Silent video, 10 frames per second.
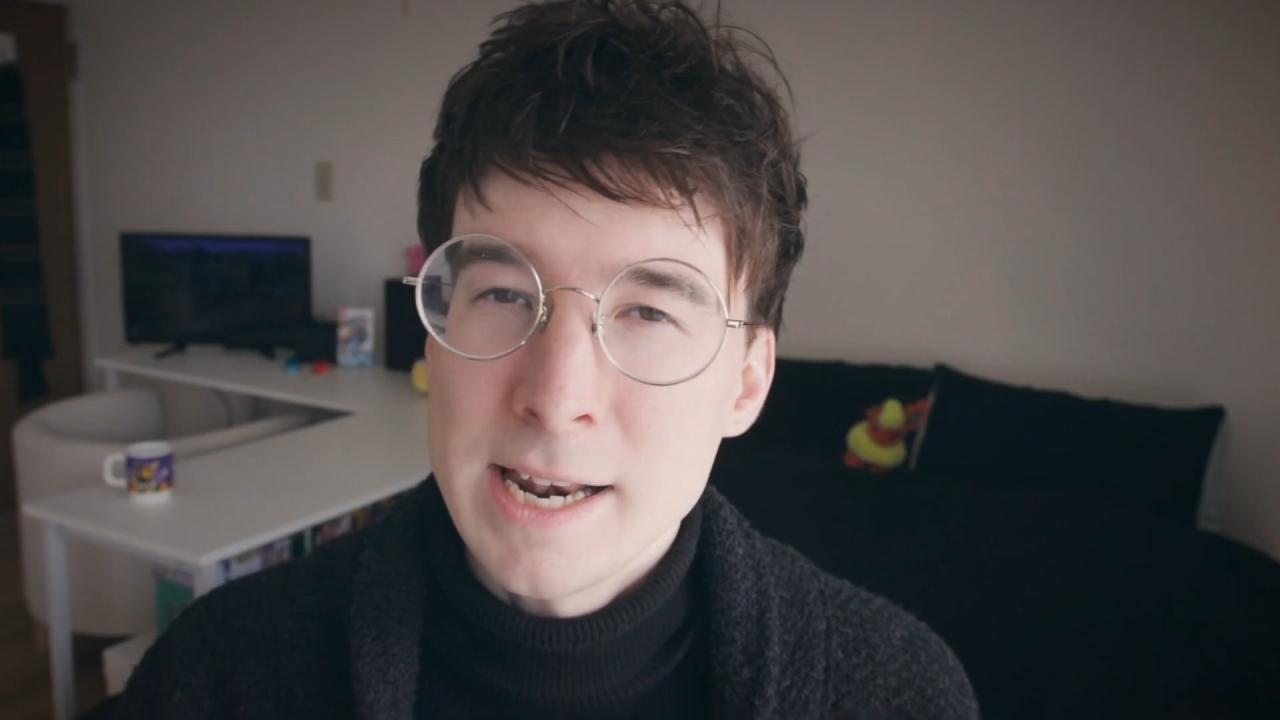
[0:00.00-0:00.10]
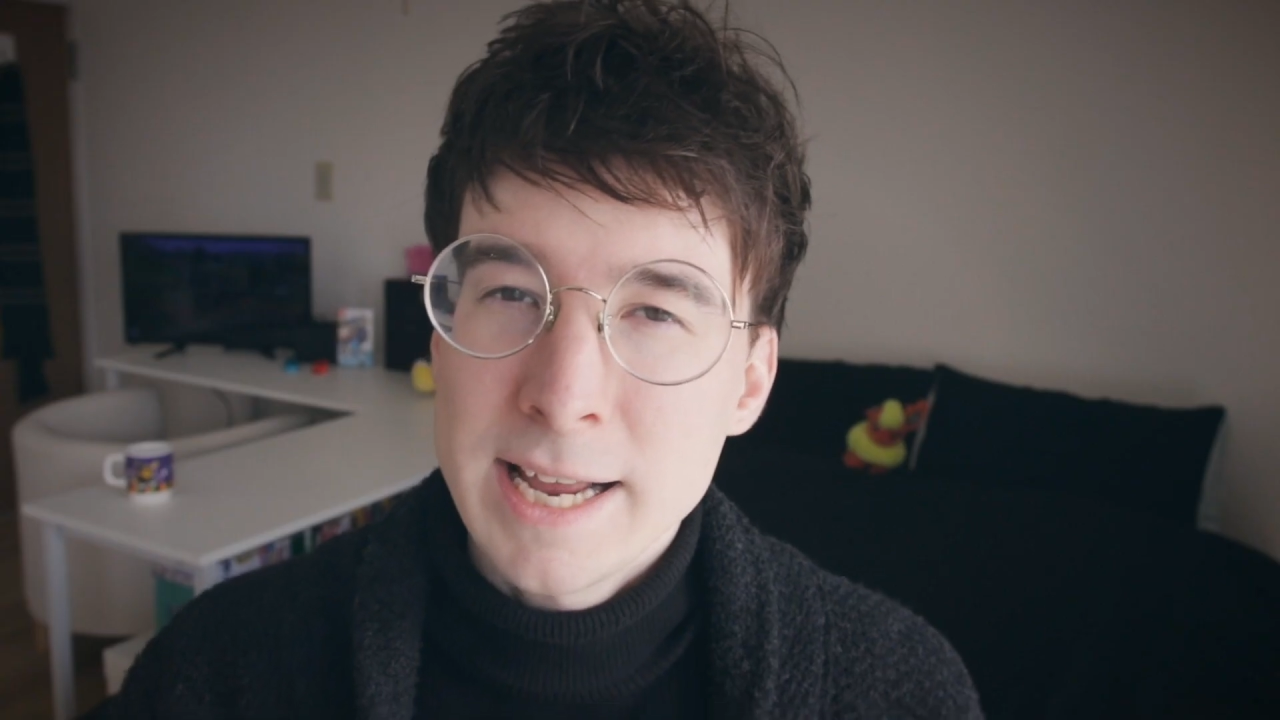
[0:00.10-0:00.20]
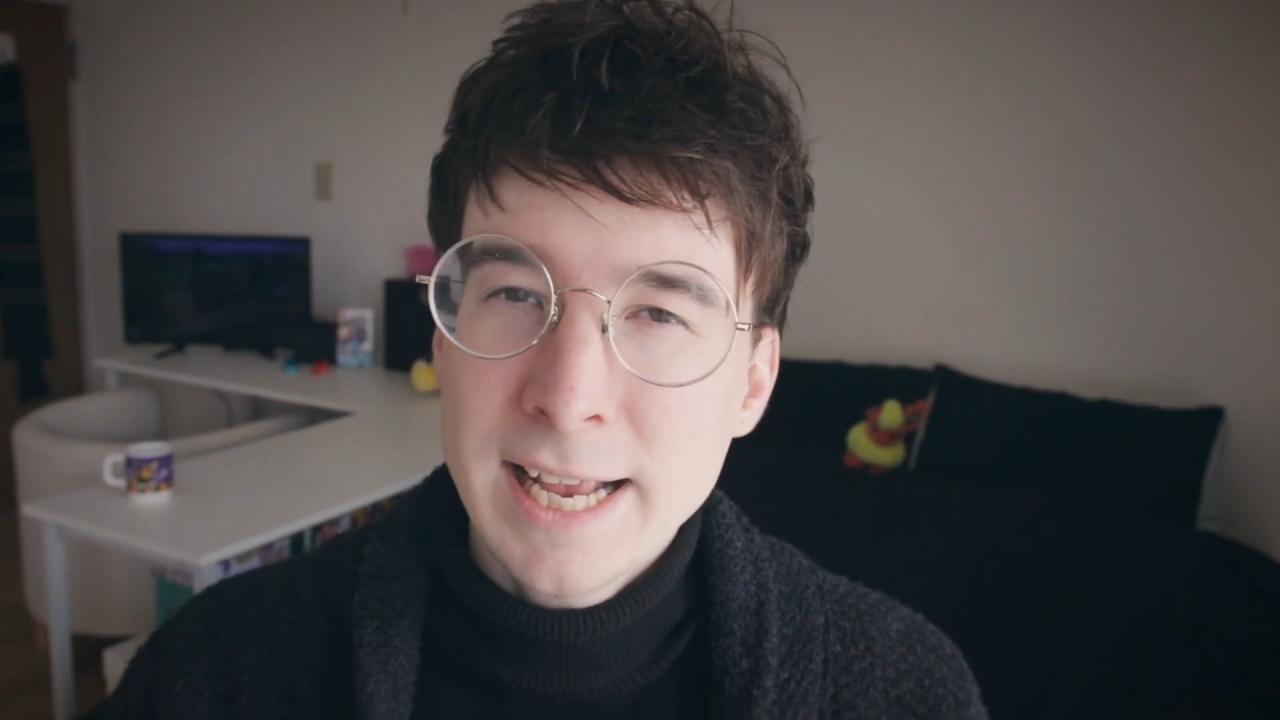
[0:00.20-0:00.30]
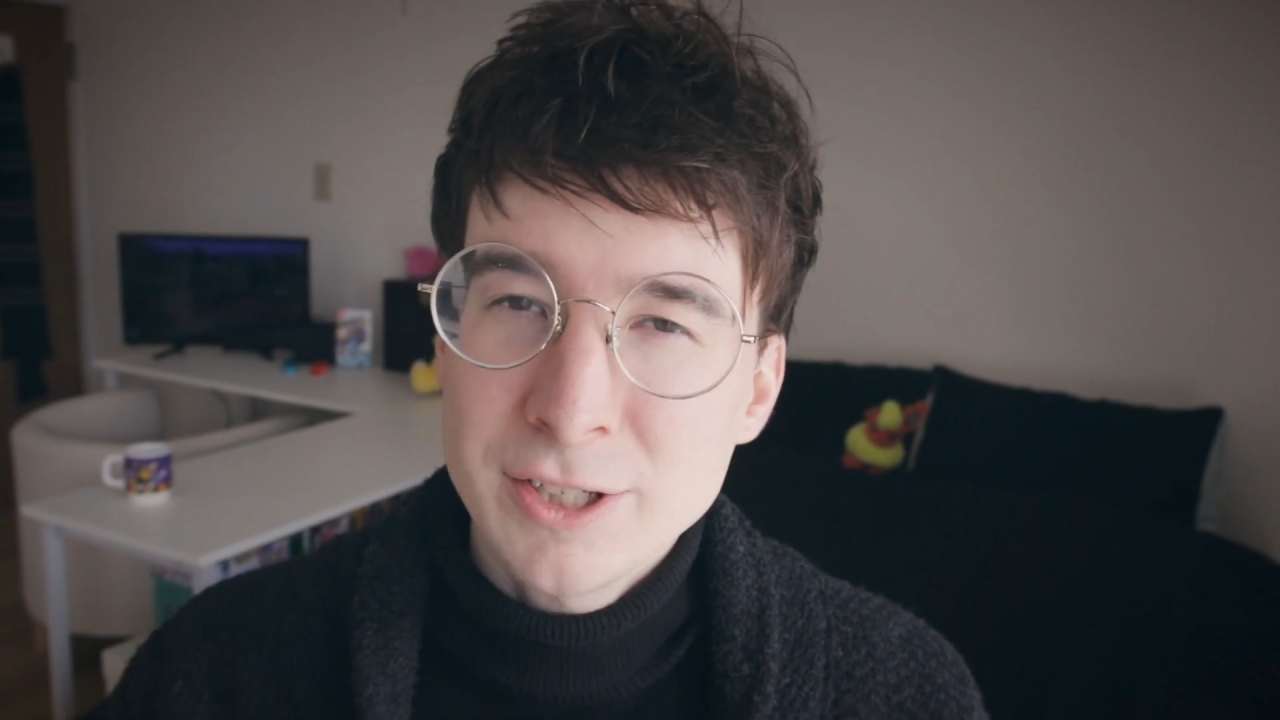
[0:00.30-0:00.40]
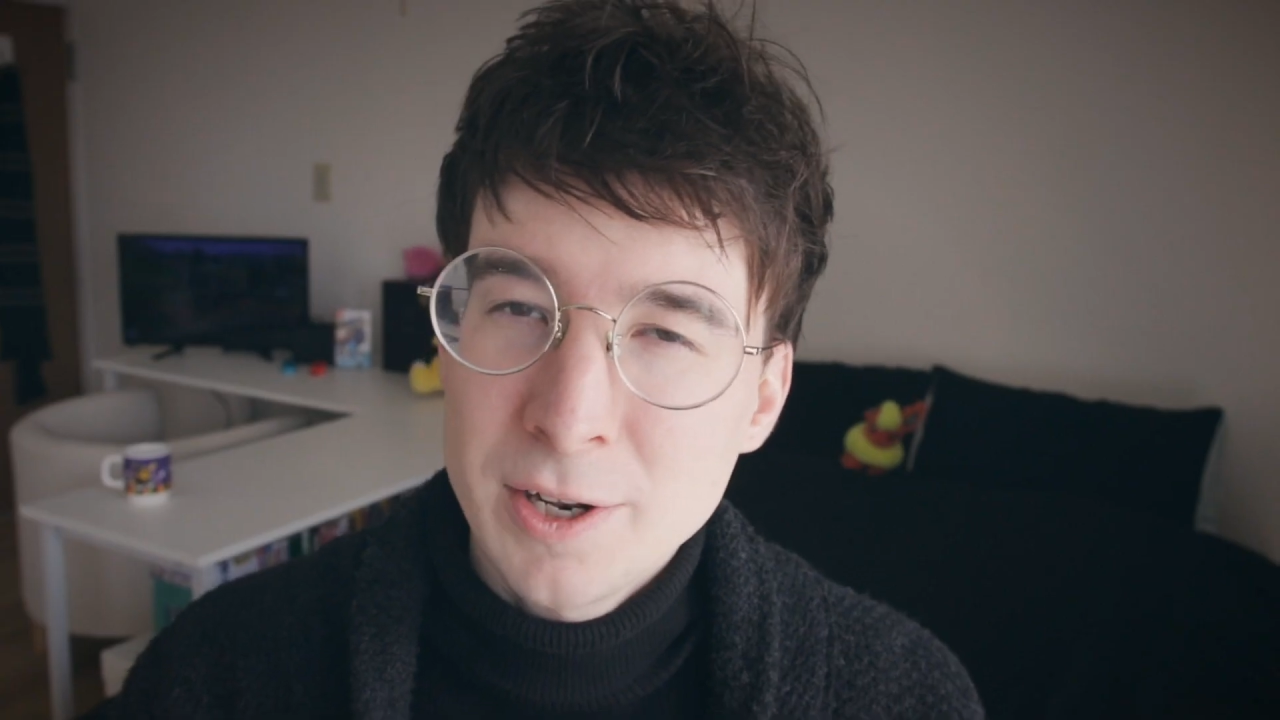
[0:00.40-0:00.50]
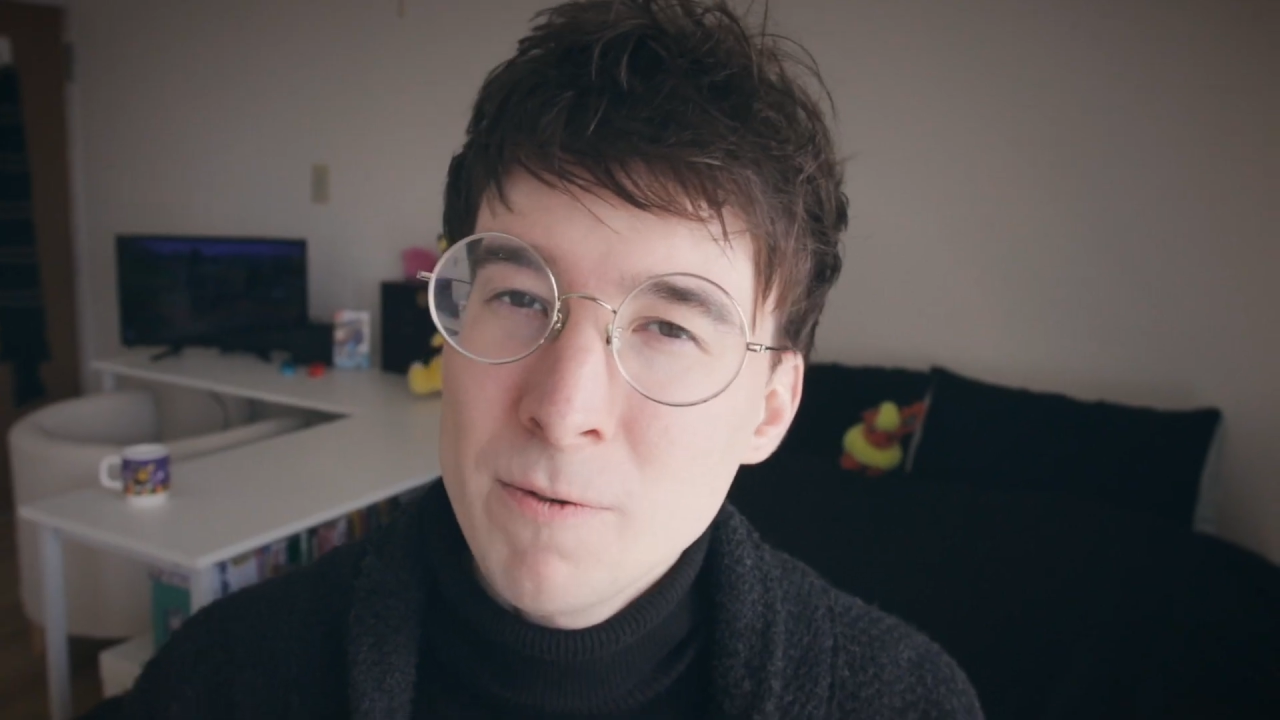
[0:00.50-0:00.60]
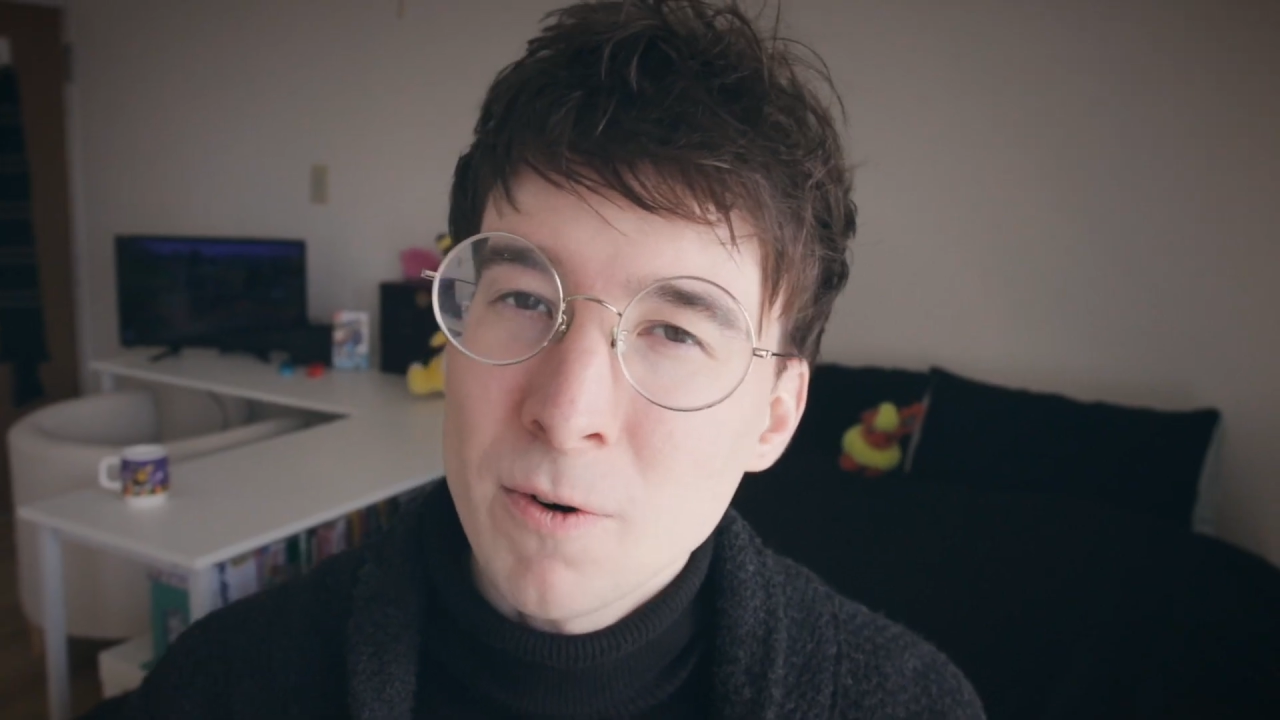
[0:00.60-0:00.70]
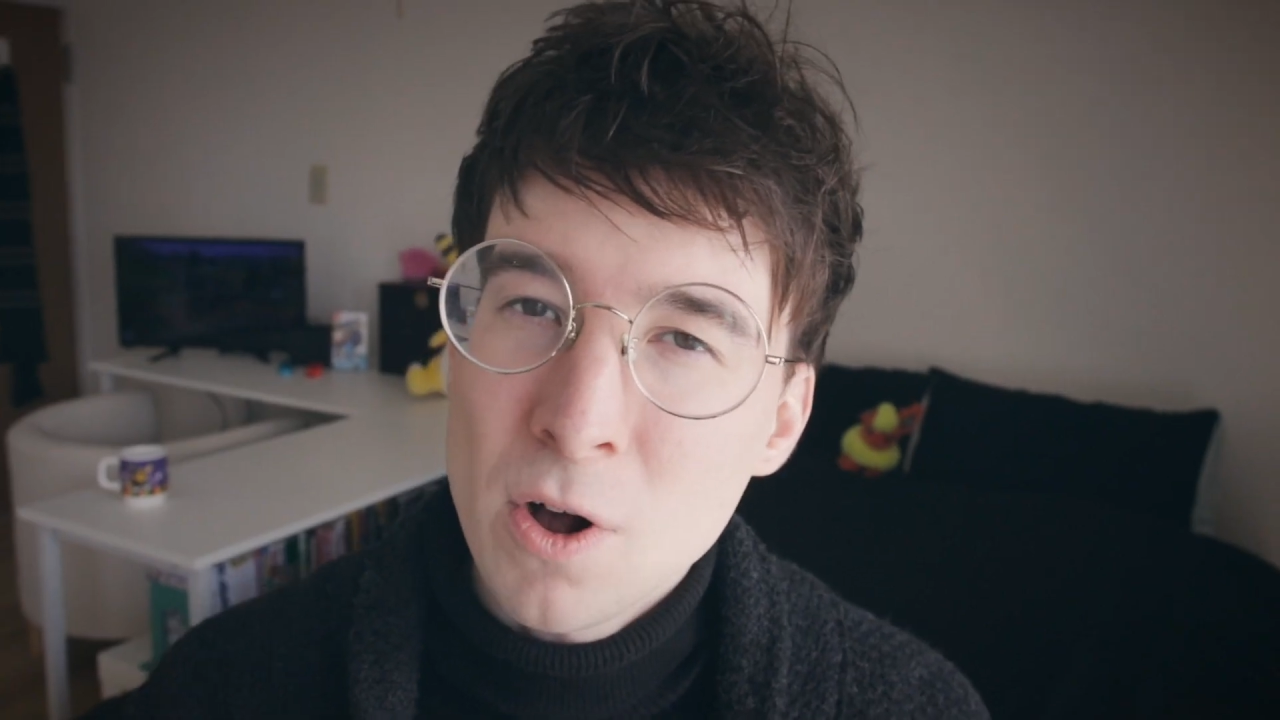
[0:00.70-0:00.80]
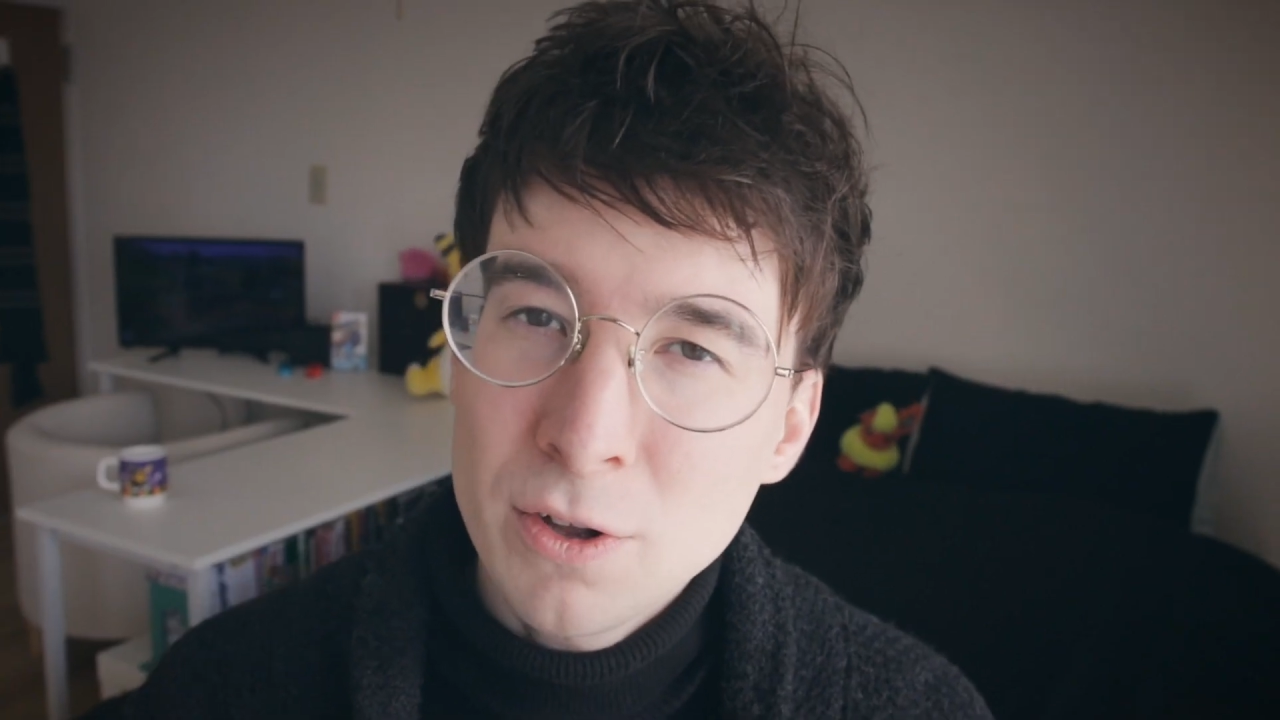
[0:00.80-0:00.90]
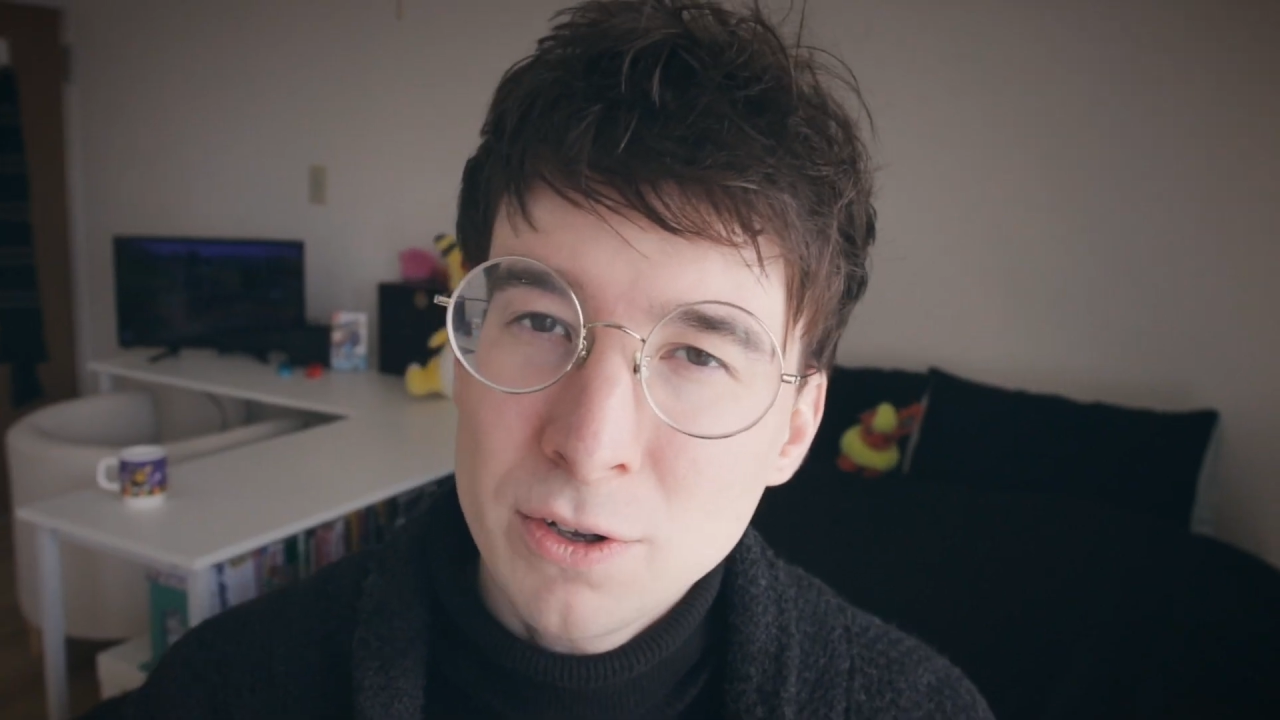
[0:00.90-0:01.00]
And I guess that
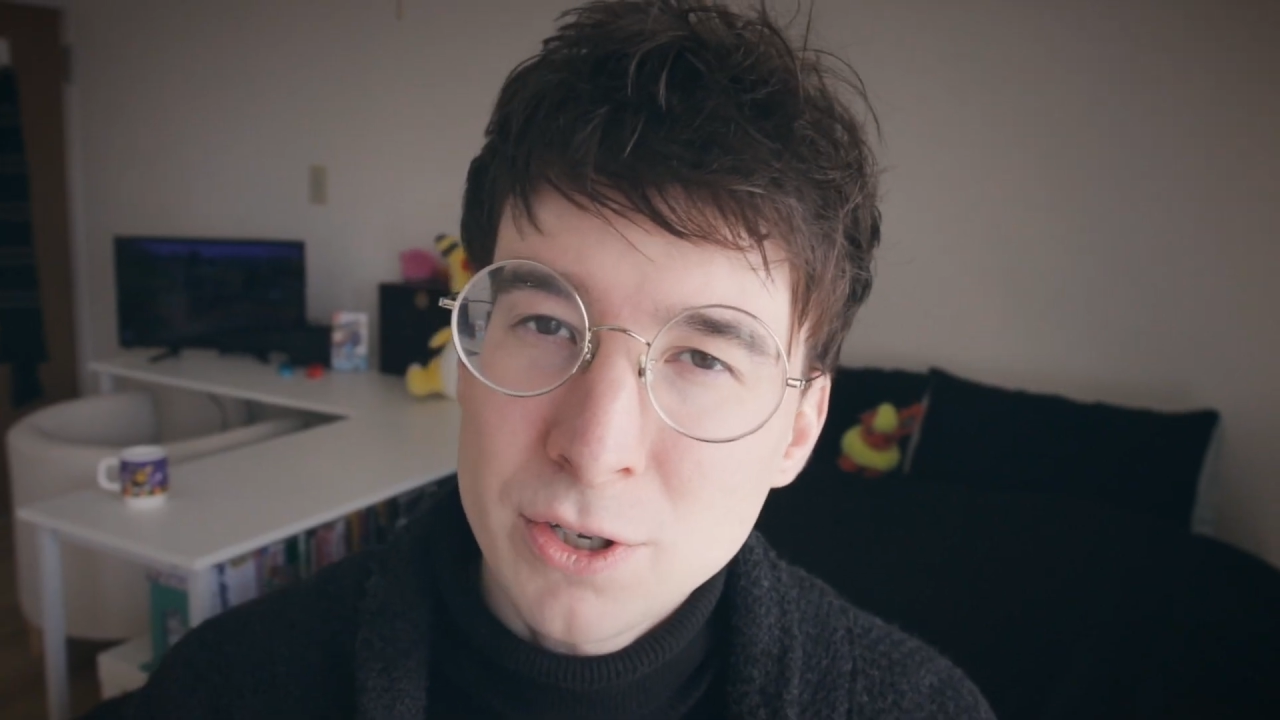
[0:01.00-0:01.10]
overall,